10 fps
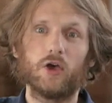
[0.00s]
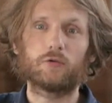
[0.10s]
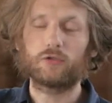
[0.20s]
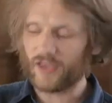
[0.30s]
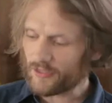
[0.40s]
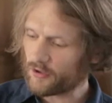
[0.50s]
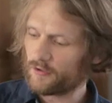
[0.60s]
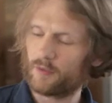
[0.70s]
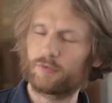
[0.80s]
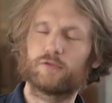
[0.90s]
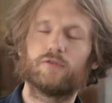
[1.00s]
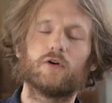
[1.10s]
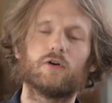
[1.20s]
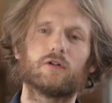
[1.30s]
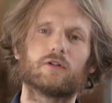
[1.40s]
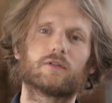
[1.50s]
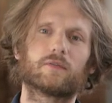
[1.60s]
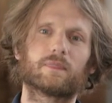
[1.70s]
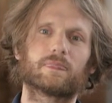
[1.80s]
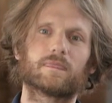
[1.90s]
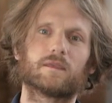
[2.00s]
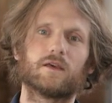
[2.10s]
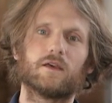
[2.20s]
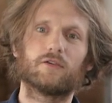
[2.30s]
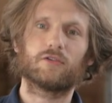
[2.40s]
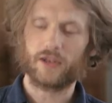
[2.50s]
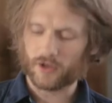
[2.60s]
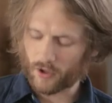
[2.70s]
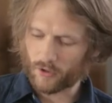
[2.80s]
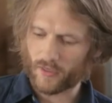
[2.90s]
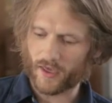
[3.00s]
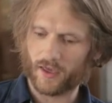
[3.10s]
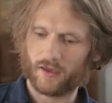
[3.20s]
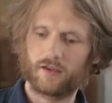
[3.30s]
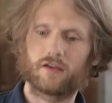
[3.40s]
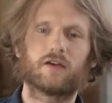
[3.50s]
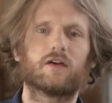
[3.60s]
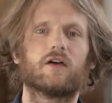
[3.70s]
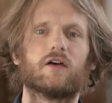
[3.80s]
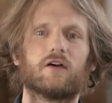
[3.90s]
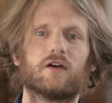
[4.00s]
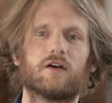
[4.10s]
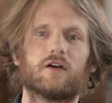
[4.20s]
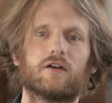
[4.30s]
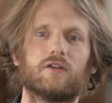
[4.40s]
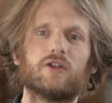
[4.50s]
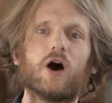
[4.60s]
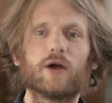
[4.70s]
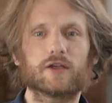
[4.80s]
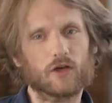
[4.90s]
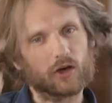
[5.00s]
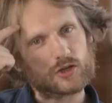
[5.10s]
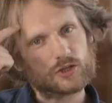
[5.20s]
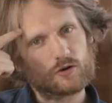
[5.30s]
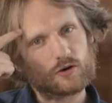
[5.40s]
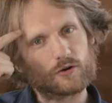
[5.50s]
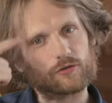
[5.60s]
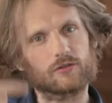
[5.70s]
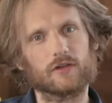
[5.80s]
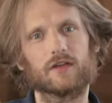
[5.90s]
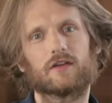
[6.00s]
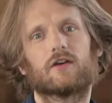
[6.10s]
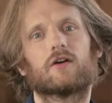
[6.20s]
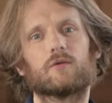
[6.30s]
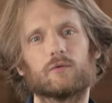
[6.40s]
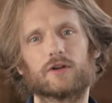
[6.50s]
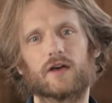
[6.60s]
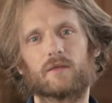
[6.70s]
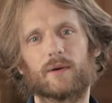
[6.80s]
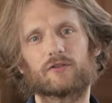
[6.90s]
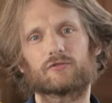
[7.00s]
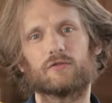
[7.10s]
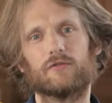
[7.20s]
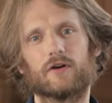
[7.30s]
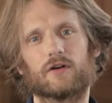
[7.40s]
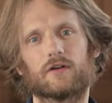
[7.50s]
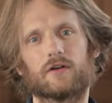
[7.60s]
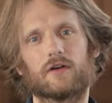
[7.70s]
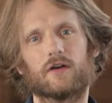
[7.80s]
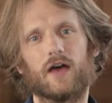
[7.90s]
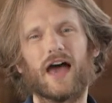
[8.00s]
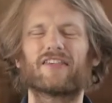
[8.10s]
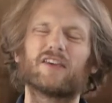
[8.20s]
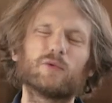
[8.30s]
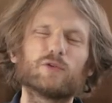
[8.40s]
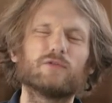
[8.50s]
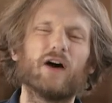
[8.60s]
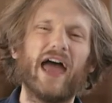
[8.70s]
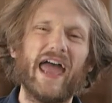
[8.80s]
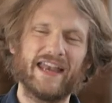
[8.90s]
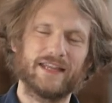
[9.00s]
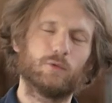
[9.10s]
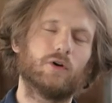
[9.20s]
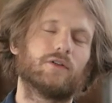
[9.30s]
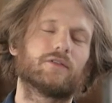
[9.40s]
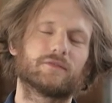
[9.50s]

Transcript: who set her up to fall, sent her there knowing that her curiosity would get the better of her, as it would for anyone.